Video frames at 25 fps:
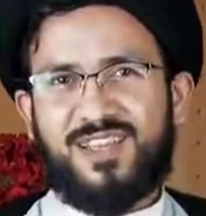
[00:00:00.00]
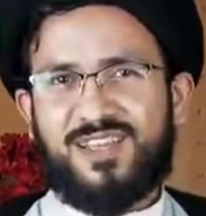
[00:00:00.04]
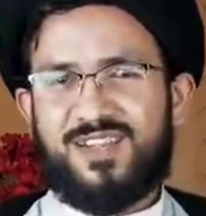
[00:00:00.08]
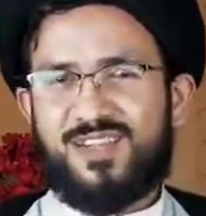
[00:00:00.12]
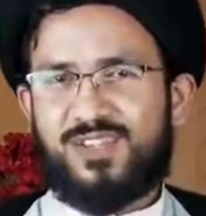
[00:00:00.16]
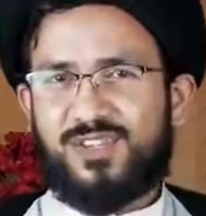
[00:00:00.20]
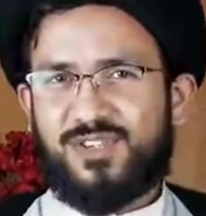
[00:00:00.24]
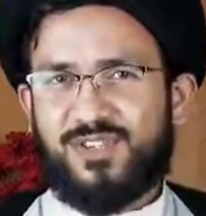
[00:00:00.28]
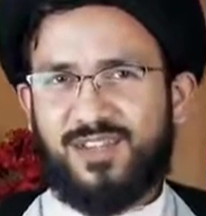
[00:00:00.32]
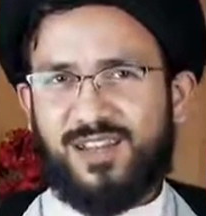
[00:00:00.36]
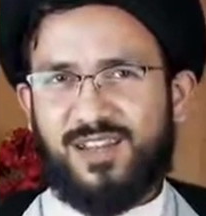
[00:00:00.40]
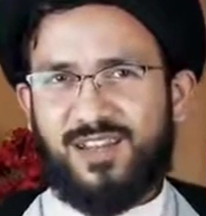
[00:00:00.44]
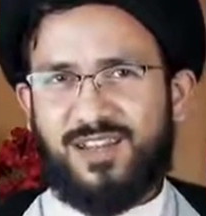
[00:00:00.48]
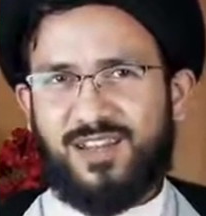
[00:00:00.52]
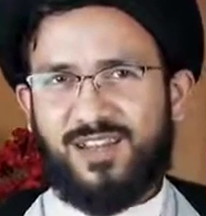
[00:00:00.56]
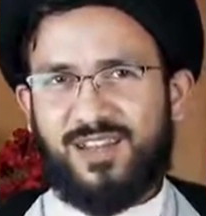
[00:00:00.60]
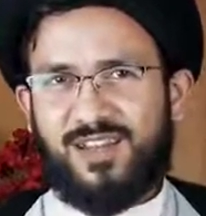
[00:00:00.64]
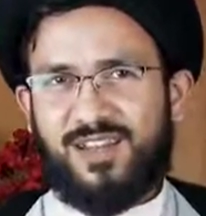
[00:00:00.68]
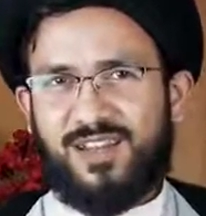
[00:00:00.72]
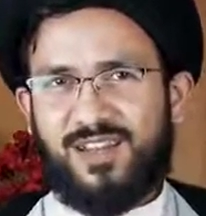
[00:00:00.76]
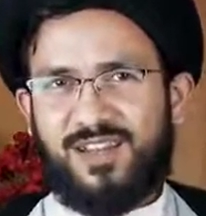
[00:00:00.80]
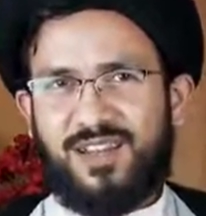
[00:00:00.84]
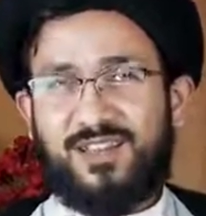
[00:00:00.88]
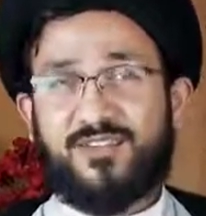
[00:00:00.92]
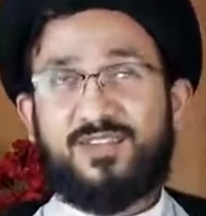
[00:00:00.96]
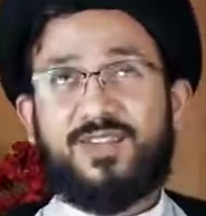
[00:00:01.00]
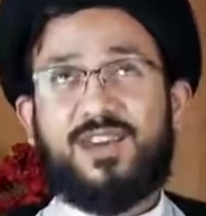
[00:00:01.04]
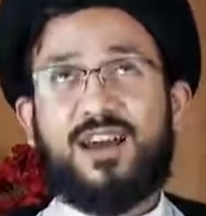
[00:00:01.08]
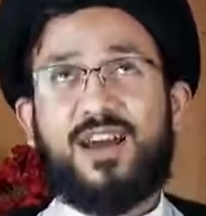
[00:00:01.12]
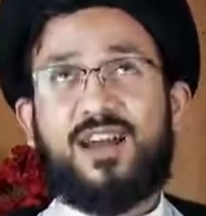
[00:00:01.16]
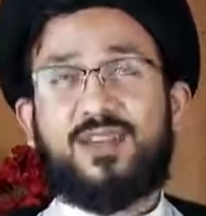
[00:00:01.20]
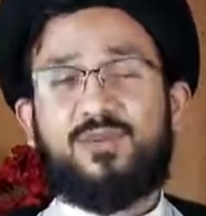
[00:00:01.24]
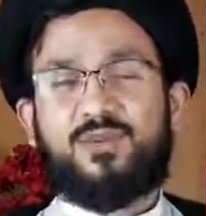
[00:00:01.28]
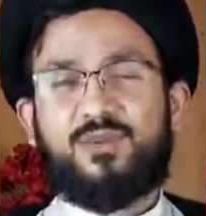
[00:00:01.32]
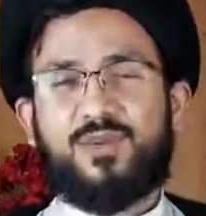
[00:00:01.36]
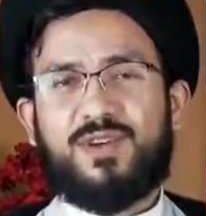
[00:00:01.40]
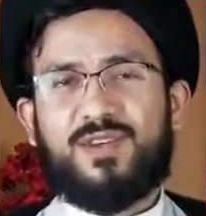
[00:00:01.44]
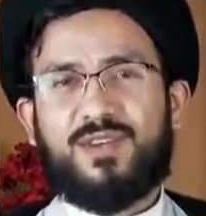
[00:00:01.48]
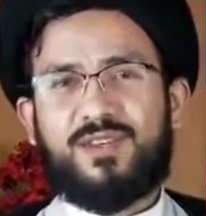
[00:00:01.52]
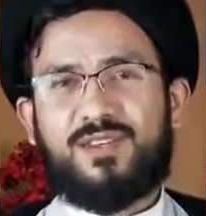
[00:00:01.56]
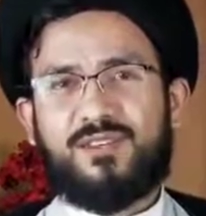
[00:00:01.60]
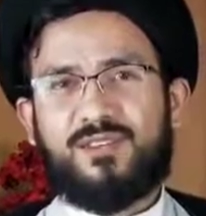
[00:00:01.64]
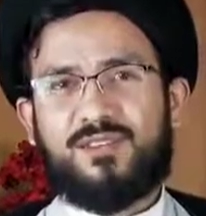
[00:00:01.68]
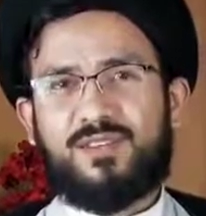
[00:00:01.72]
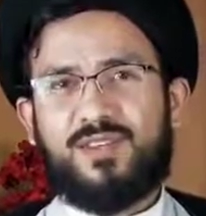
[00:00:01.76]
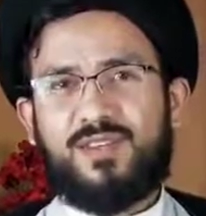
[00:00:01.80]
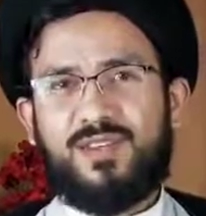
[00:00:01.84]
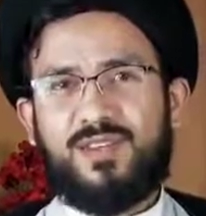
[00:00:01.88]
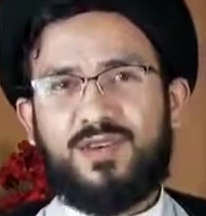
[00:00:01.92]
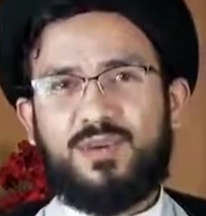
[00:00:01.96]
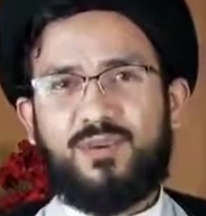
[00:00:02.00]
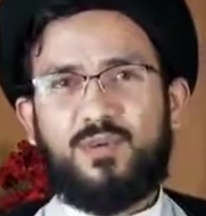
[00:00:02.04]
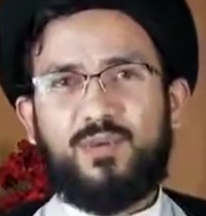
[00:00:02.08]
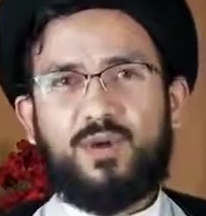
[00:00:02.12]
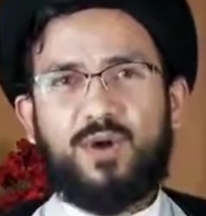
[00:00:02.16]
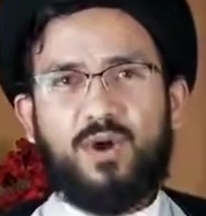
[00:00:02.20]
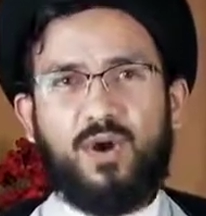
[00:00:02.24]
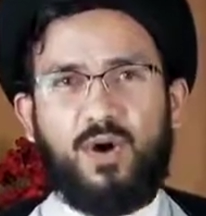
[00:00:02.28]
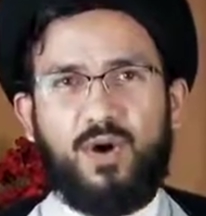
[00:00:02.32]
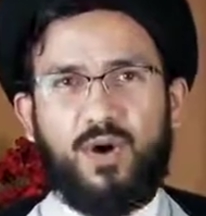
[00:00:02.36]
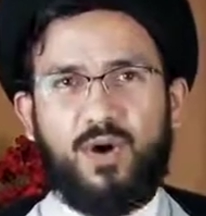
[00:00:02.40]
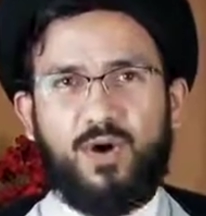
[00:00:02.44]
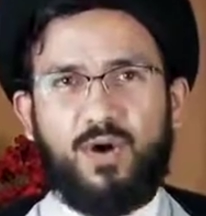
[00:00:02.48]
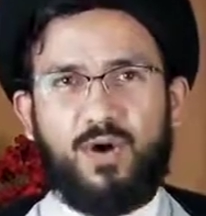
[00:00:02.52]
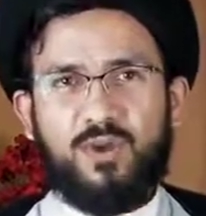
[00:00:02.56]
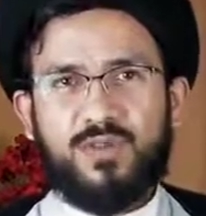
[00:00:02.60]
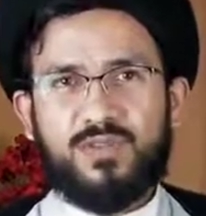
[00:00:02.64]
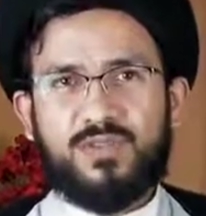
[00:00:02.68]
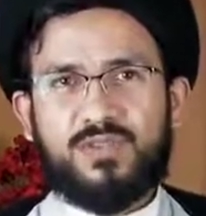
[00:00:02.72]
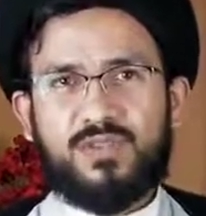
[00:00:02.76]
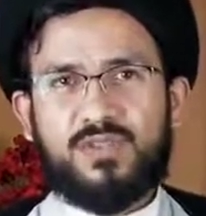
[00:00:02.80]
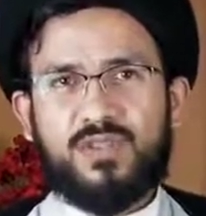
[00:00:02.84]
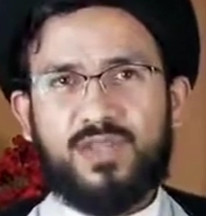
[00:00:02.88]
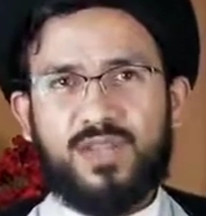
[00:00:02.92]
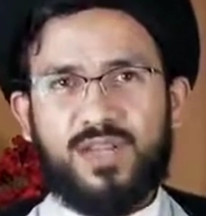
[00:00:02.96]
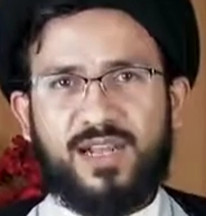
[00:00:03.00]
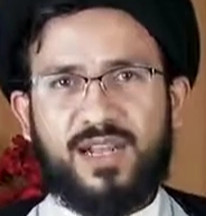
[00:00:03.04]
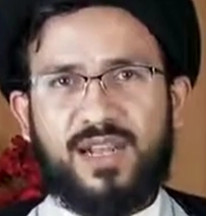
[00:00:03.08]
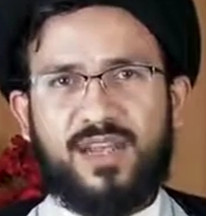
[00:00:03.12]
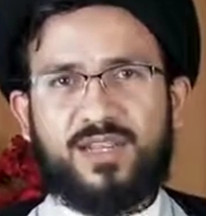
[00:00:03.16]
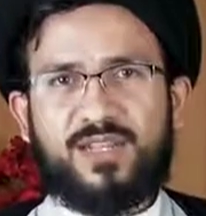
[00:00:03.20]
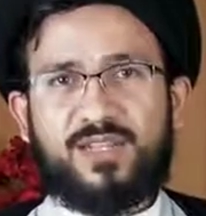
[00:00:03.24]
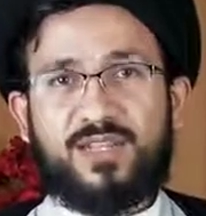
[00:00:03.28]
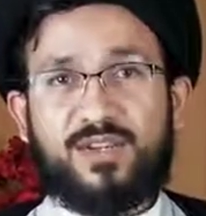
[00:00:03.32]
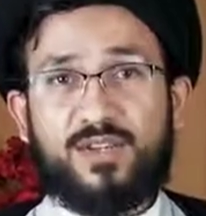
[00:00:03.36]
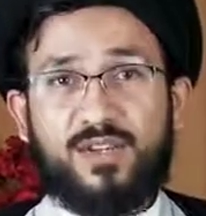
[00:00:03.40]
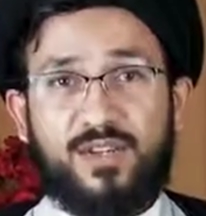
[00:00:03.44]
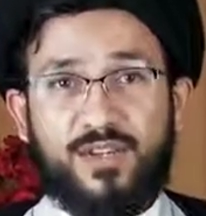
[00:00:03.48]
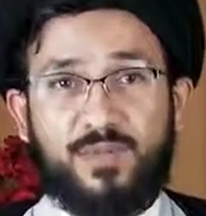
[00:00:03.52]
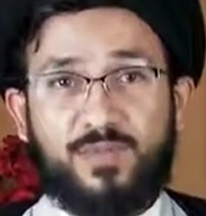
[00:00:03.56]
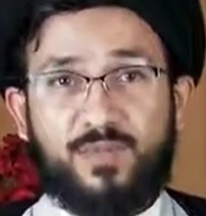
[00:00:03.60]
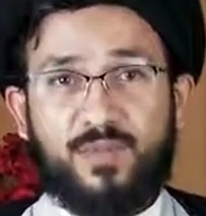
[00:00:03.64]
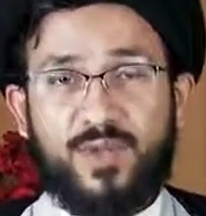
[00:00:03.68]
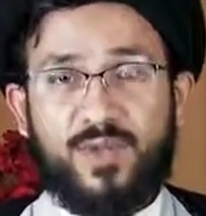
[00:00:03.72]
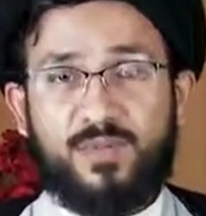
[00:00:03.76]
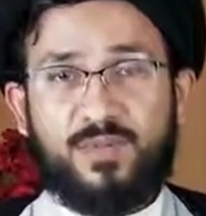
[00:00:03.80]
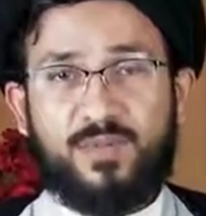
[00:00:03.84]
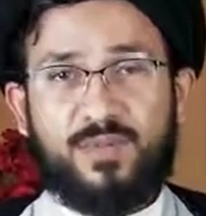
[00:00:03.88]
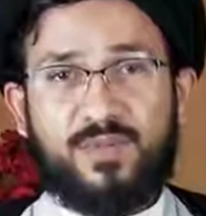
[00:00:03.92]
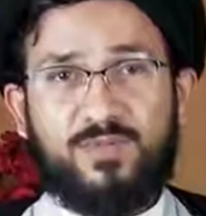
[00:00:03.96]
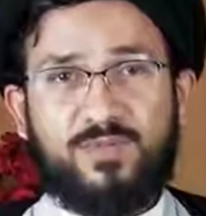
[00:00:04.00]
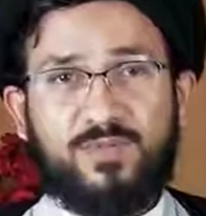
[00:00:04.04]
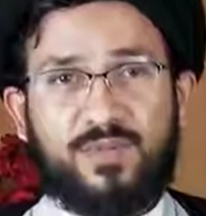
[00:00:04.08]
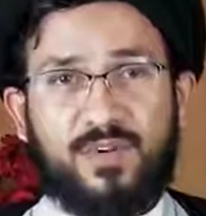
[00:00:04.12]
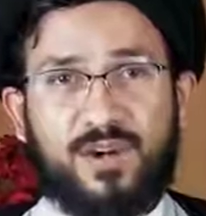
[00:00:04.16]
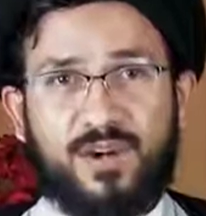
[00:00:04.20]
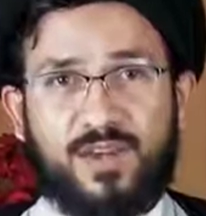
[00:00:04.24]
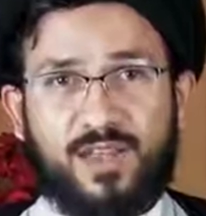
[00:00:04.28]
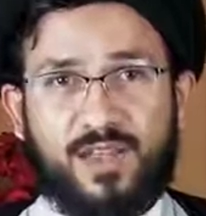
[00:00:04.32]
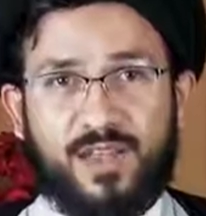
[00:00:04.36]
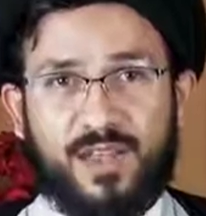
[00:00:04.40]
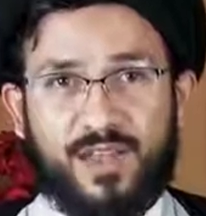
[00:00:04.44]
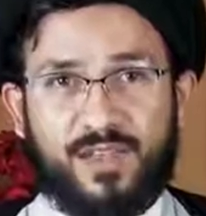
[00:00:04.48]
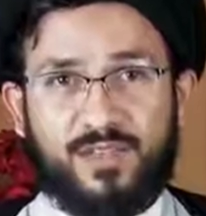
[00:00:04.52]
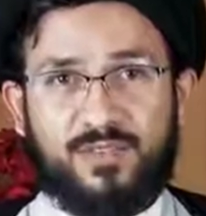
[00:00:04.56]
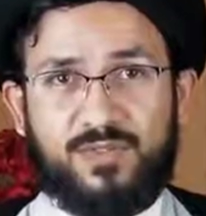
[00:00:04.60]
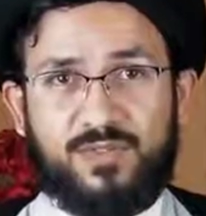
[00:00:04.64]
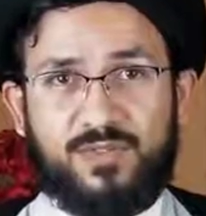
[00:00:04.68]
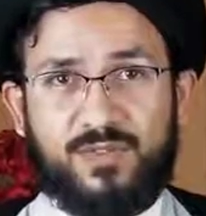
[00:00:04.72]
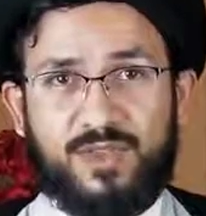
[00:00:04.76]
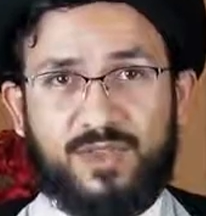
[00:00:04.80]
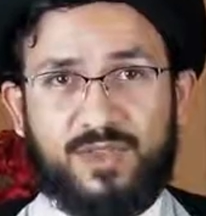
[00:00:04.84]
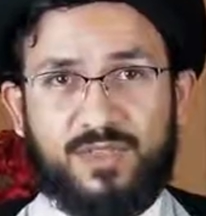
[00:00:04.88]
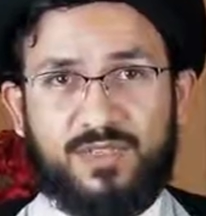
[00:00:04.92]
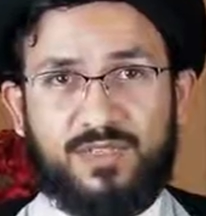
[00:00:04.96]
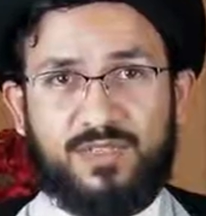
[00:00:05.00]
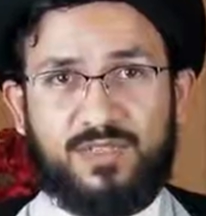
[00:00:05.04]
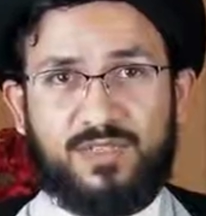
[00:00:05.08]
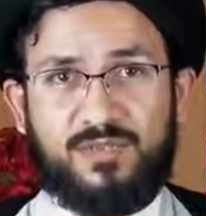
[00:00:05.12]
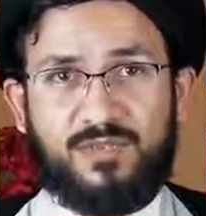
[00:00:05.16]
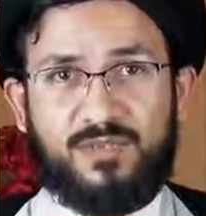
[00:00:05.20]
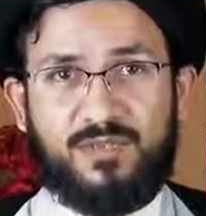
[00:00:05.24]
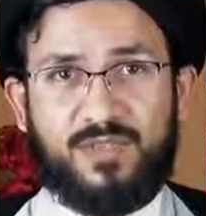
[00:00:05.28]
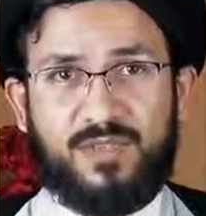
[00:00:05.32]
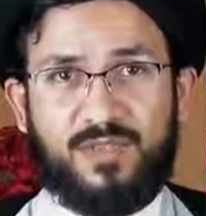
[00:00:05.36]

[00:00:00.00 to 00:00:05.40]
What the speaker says: Inshallah, if God wills, we all select good people for our countries.